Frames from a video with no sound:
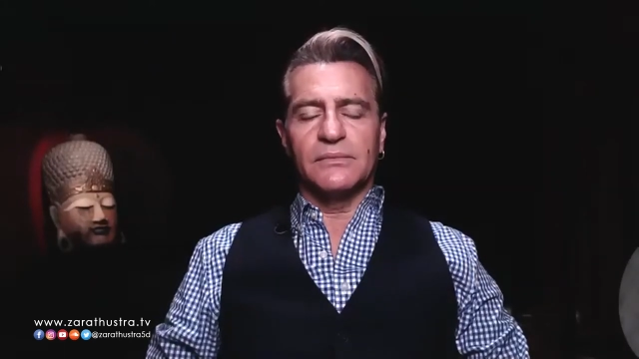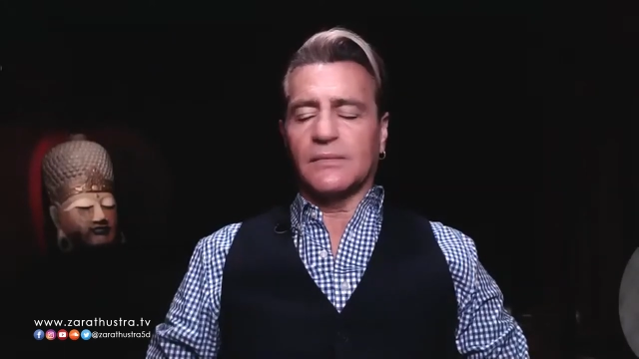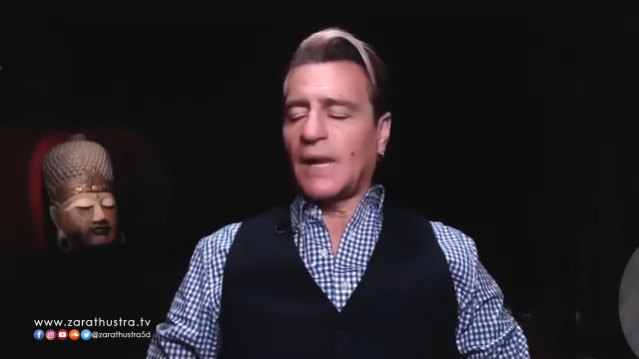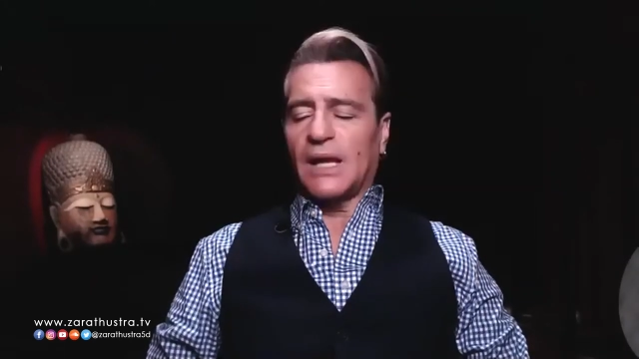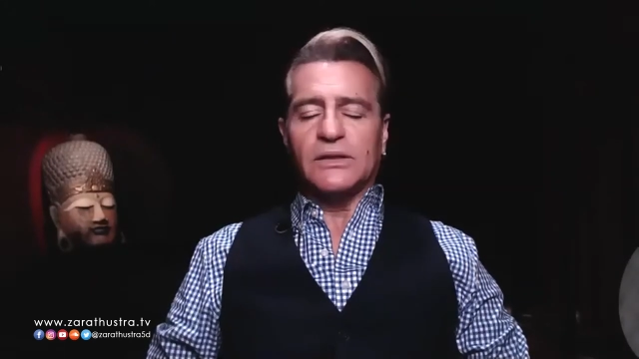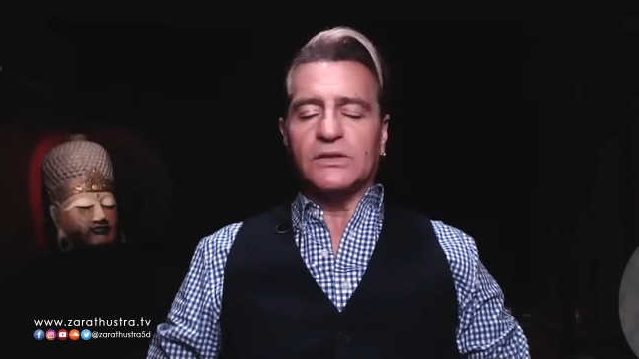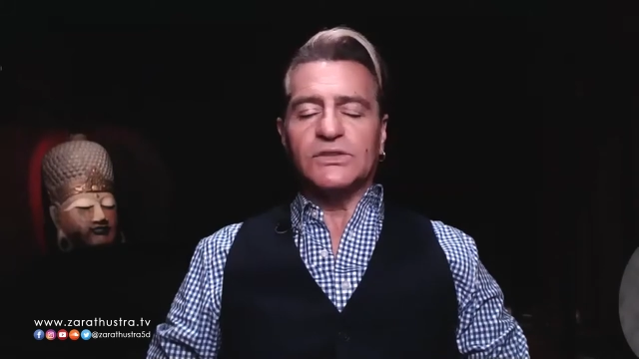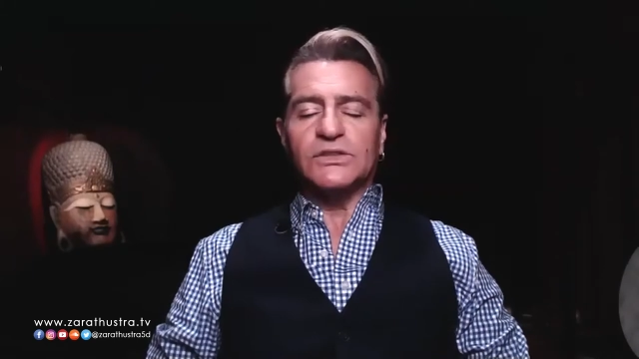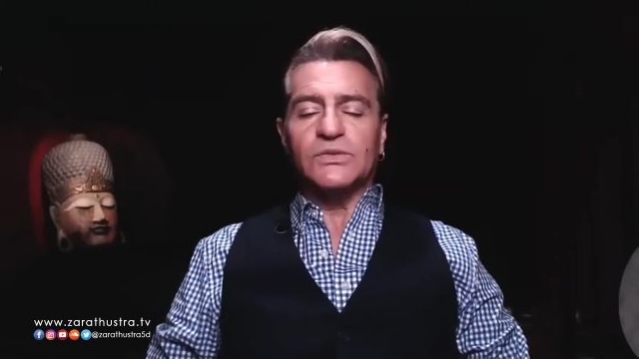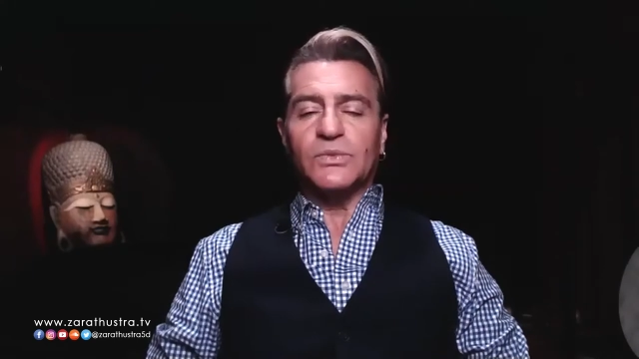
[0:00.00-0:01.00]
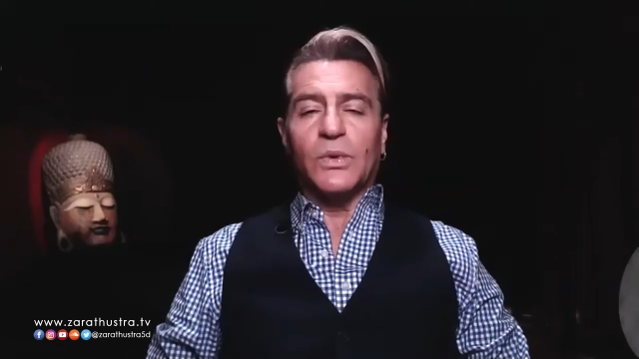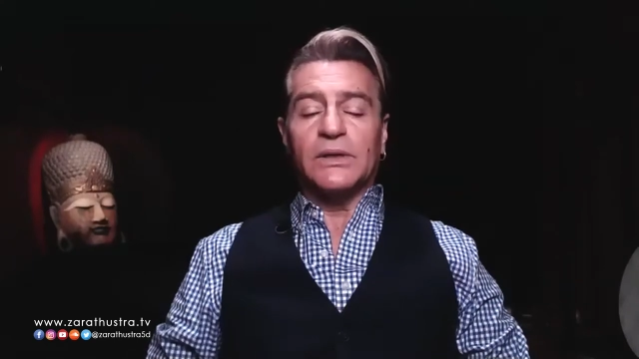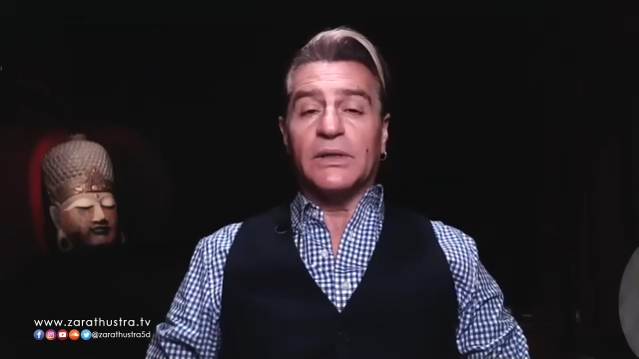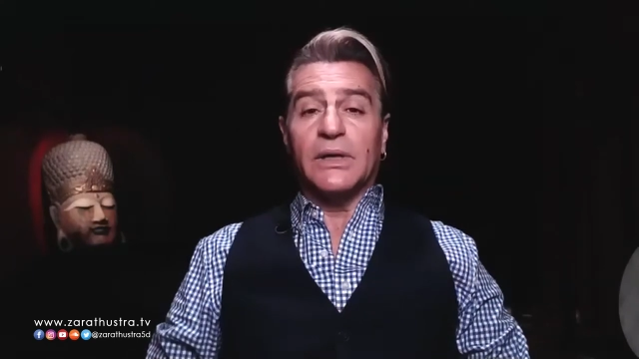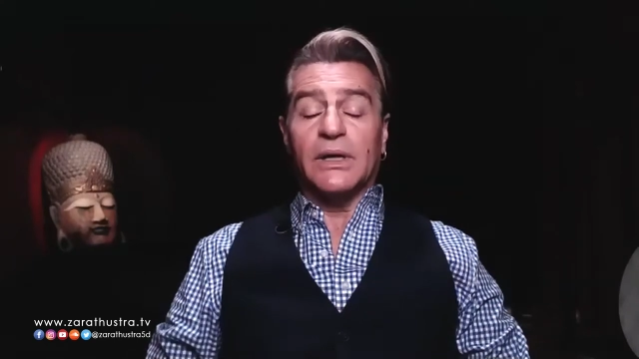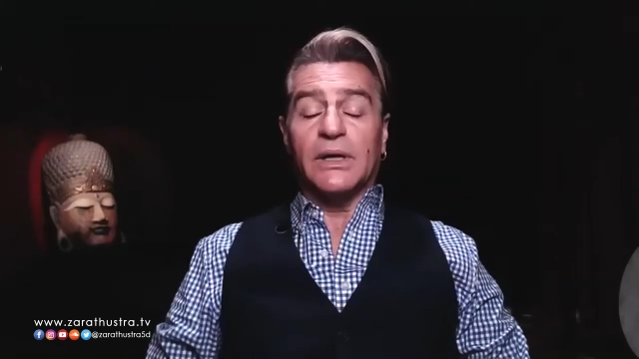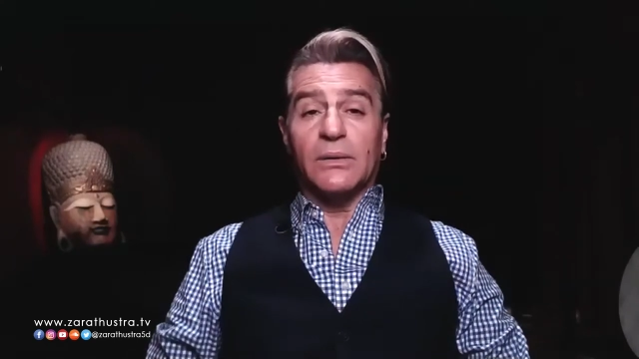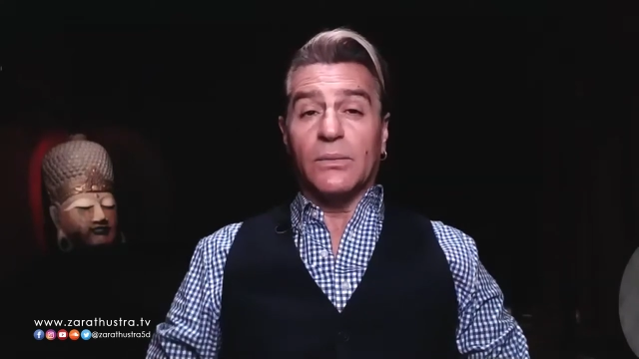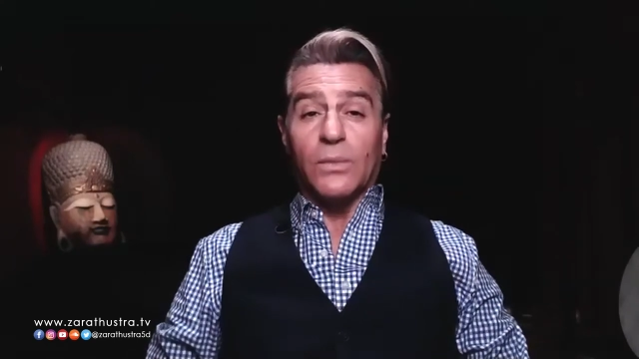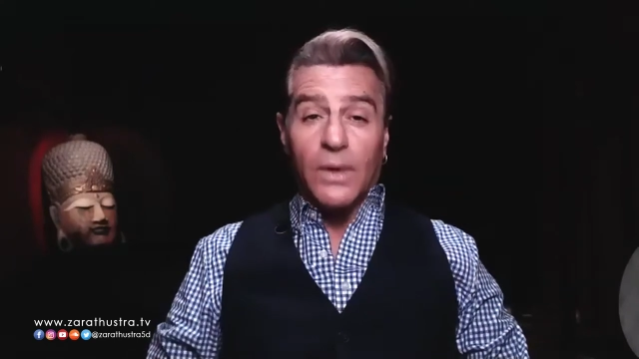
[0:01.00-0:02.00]
Speaker 1: and you're just wondering
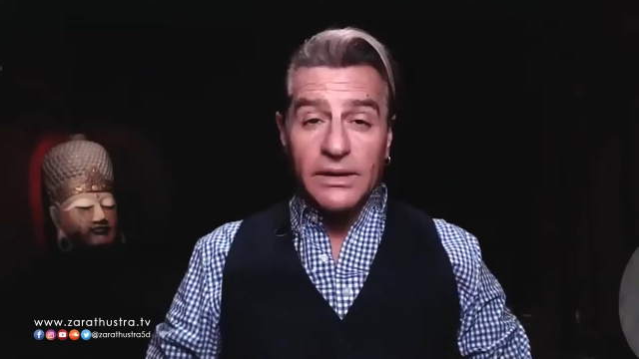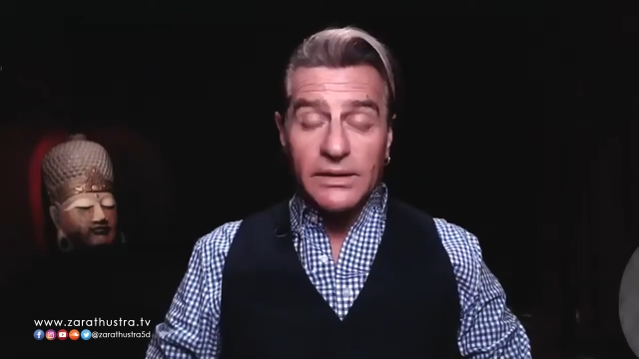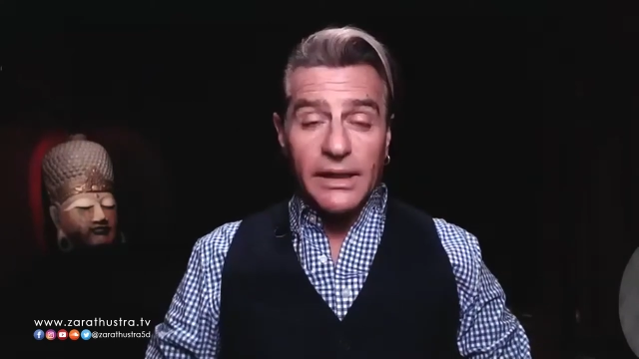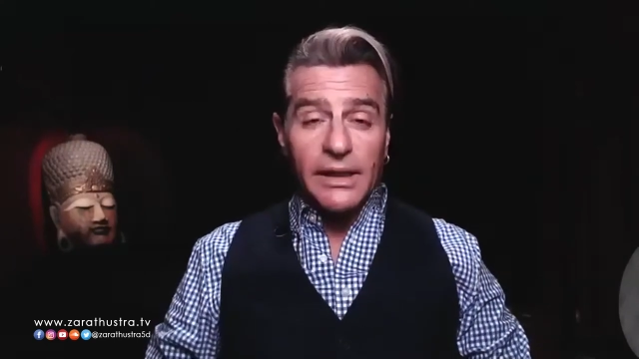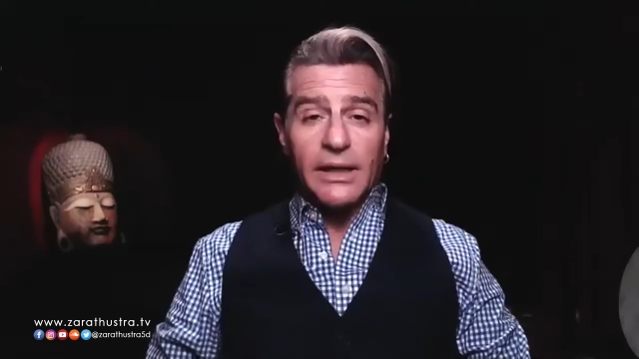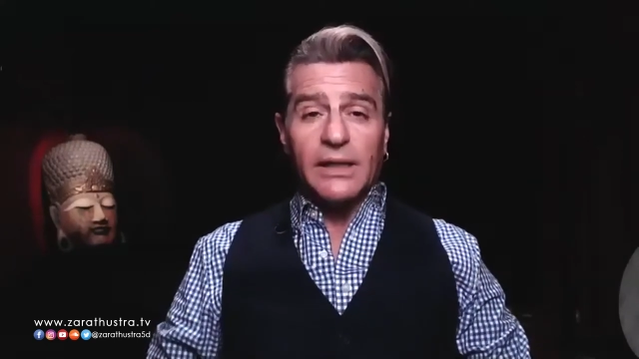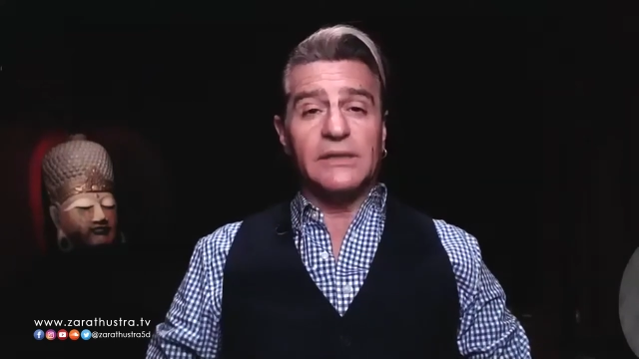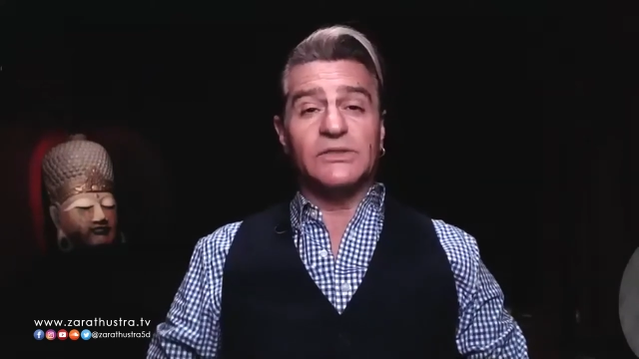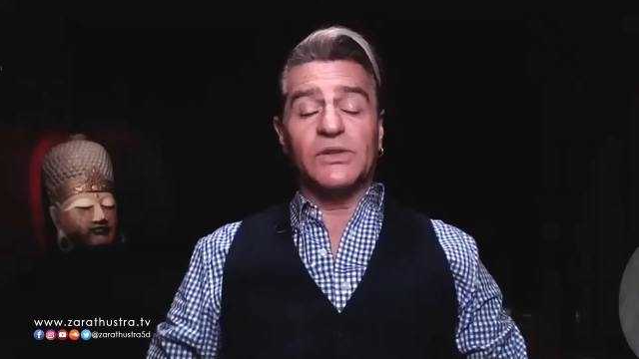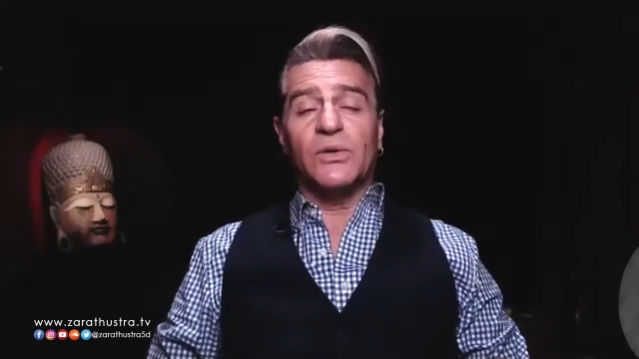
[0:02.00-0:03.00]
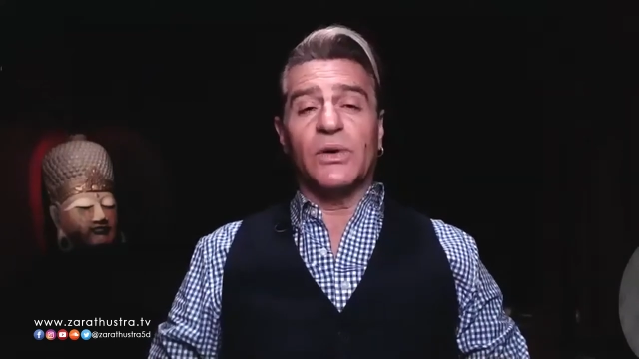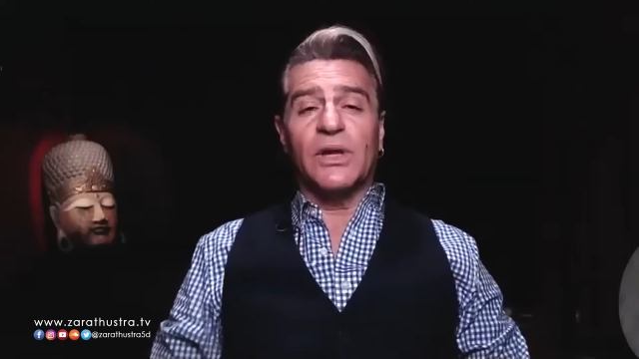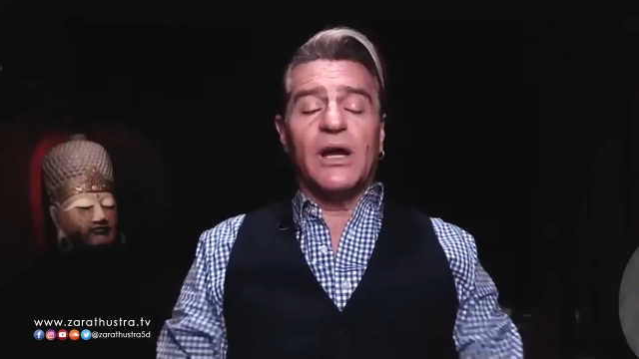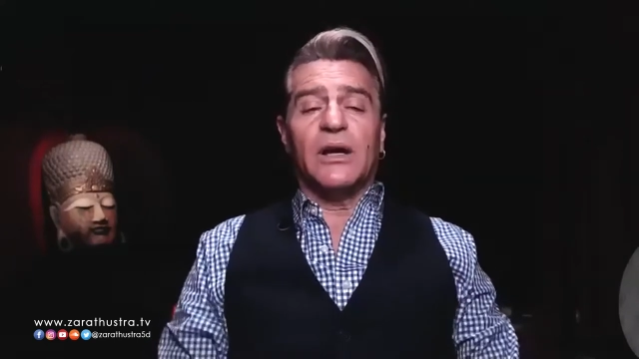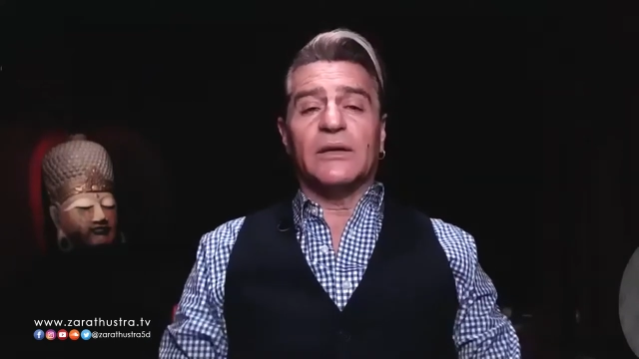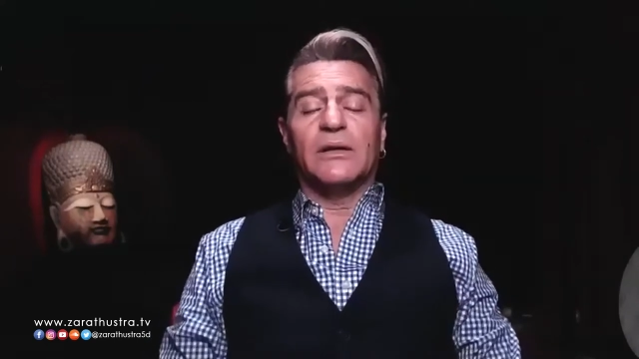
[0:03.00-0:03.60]
what the hell is going on?